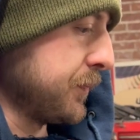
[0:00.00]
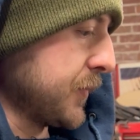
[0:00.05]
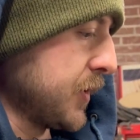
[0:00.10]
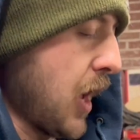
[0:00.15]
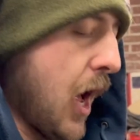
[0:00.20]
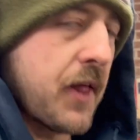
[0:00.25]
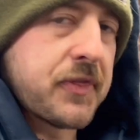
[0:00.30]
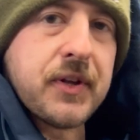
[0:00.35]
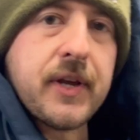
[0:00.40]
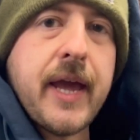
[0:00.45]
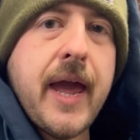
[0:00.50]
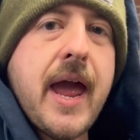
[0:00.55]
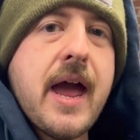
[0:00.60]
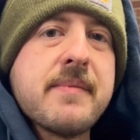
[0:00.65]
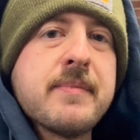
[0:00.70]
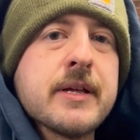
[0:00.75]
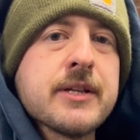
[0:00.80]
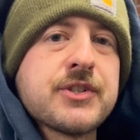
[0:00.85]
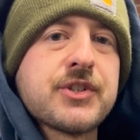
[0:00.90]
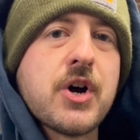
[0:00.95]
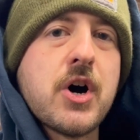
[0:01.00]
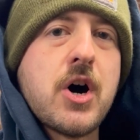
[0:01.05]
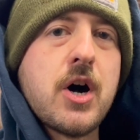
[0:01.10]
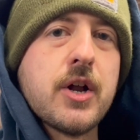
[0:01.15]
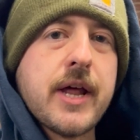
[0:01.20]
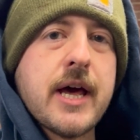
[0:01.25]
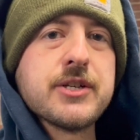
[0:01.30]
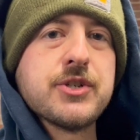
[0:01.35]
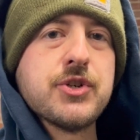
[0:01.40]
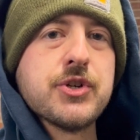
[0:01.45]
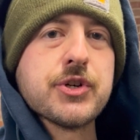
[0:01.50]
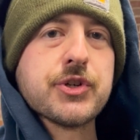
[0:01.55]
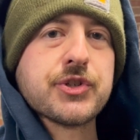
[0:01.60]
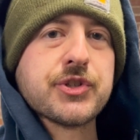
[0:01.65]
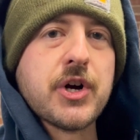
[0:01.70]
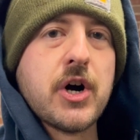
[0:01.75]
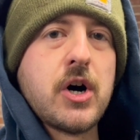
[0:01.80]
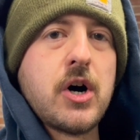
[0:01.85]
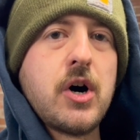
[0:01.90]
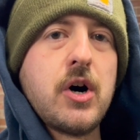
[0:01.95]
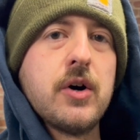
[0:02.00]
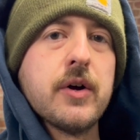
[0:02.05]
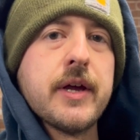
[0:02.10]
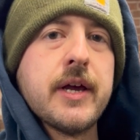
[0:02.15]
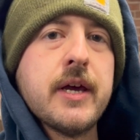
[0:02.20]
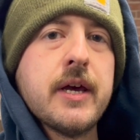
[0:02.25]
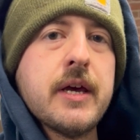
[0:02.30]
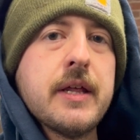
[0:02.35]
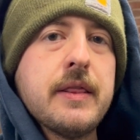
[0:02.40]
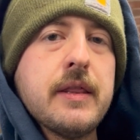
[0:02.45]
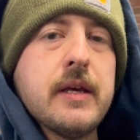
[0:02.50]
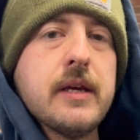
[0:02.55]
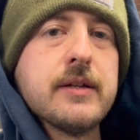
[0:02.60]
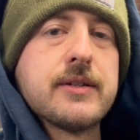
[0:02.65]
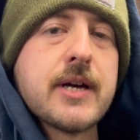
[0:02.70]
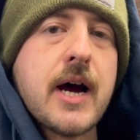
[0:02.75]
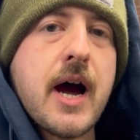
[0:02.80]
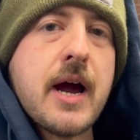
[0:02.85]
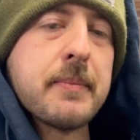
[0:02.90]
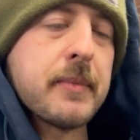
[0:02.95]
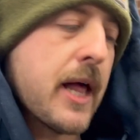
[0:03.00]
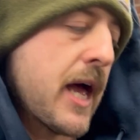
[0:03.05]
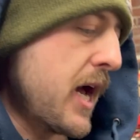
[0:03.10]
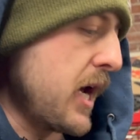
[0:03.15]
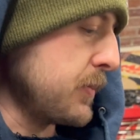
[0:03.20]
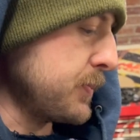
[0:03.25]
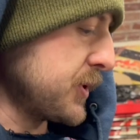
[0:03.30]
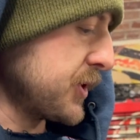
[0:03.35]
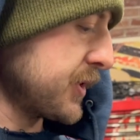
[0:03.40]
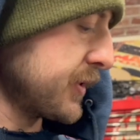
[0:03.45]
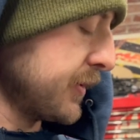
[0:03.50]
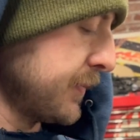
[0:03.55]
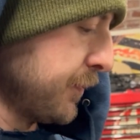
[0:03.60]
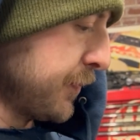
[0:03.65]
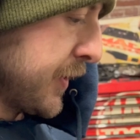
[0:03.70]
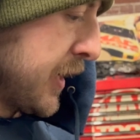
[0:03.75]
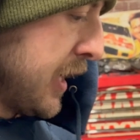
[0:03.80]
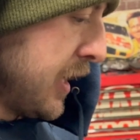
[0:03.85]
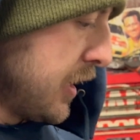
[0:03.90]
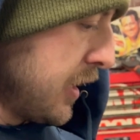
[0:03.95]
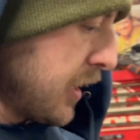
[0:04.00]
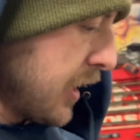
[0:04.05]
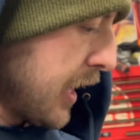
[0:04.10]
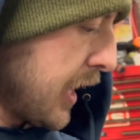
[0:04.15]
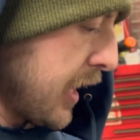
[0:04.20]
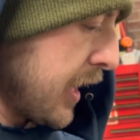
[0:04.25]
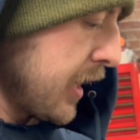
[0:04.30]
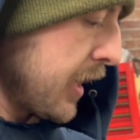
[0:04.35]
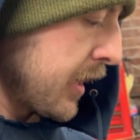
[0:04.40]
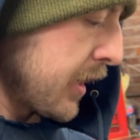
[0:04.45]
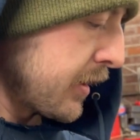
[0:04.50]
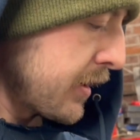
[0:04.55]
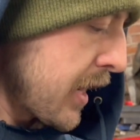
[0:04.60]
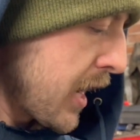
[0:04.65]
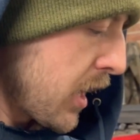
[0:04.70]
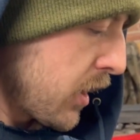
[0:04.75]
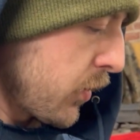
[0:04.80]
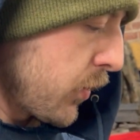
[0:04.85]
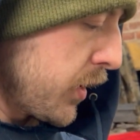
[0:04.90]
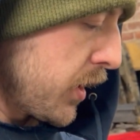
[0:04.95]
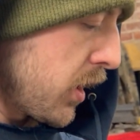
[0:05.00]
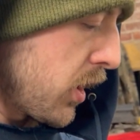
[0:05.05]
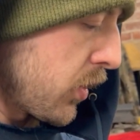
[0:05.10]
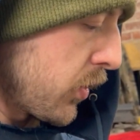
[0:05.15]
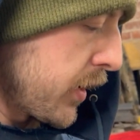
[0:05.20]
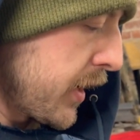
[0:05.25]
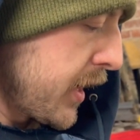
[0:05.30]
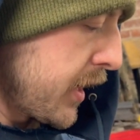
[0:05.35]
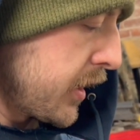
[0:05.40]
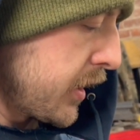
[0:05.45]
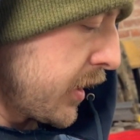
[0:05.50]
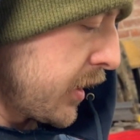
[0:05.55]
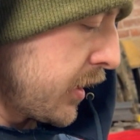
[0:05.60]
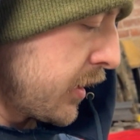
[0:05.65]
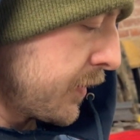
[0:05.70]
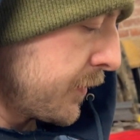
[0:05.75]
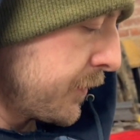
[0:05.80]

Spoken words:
Got the cam installed as you just saw in the time lapse, and now we are ready